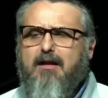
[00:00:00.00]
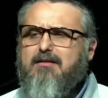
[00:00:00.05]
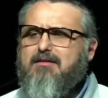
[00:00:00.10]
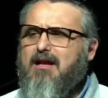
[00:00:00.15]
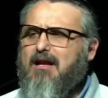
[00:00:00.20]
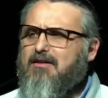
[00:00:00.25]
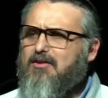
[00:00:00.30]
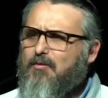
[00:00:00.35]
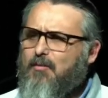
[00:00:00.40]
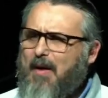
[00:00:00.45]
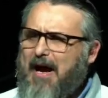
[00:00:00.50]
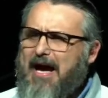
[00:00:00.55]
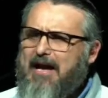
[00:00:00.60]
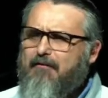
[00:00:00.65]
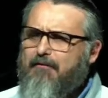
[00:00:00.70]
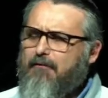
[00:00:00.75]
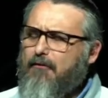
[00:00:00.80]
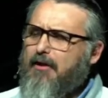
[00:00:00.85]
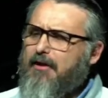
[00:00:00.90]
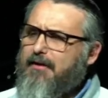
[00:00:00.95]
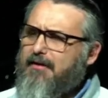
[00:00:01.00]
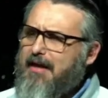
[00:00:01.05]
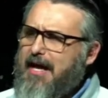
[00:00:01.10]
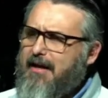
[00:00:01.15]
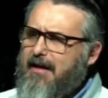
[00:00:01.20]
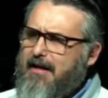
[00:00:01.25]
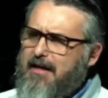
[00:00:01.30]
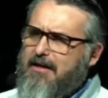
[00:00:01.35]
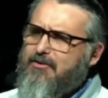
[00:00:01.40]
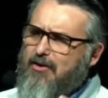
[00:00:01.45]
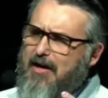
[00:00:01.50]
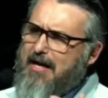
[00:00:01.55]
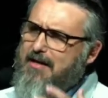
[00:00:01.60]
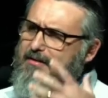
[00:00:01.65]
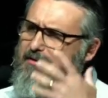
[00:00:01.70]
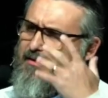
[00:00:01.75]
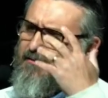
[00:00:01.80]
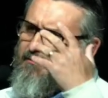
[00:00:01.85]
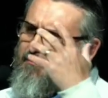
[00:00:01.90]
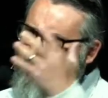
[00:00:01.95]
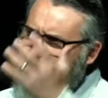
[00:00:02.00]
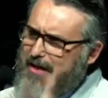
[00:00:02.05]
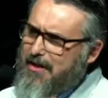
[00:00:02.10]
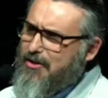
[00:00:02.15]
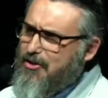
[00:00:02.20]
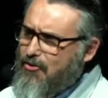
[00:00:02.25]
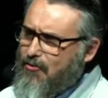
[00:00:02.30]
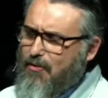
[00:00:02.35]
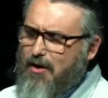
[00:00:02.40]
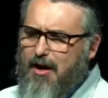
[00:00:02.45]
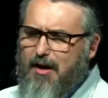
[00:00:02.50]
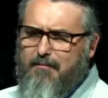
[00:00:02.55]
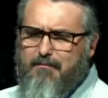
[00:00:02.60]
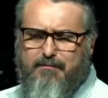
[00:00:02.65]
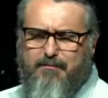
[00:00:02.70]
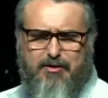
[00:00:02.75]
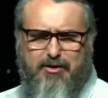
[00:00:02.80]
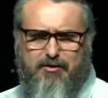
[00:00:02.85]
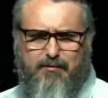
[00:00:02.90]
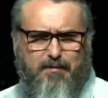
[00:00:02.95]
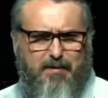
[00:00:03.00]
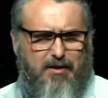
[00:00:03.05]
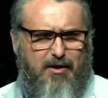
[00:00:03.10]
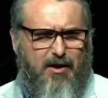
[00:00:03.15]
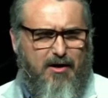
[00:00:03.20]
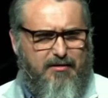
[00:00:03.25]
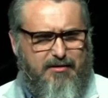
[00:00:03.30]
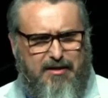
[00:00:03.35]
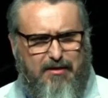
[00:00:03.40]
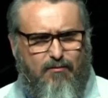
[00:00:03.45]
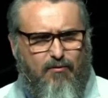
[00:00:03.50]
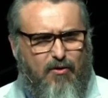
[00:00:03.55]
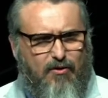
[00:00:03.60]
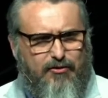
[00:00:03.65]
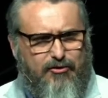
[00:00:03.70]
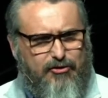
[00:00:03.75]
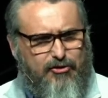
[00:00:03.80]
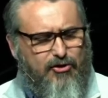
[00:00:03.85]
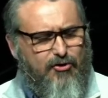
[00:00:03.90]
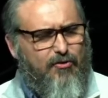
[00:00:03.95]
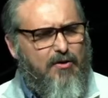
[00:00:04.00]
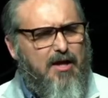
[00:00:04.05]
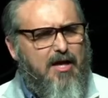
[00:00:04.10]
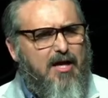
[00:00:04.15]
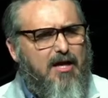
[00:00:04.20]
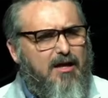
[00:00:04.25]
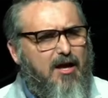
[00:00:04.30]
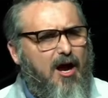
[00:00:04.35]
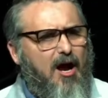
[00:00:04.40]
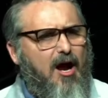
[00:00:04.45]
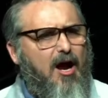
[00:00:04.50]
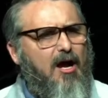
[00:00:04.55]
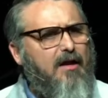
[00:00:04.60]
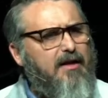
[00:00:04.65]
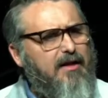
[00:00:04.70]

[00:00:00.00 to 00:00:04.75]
See, God is not spiteful in that he tries to beat you up just because he wants to.